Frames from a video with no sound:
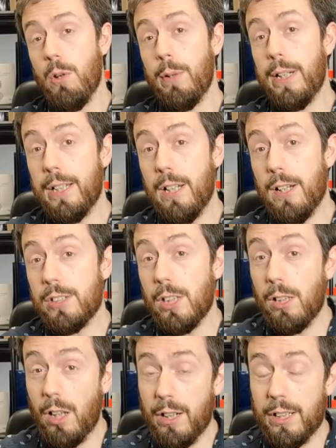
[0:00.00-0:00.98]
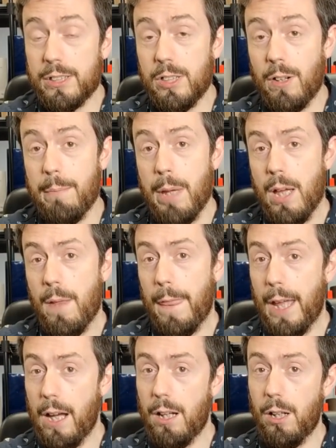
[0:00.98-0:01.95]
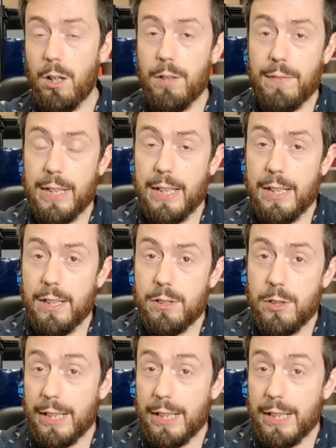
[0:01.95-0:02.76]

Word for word: We did notice a lot of the time that a lot of the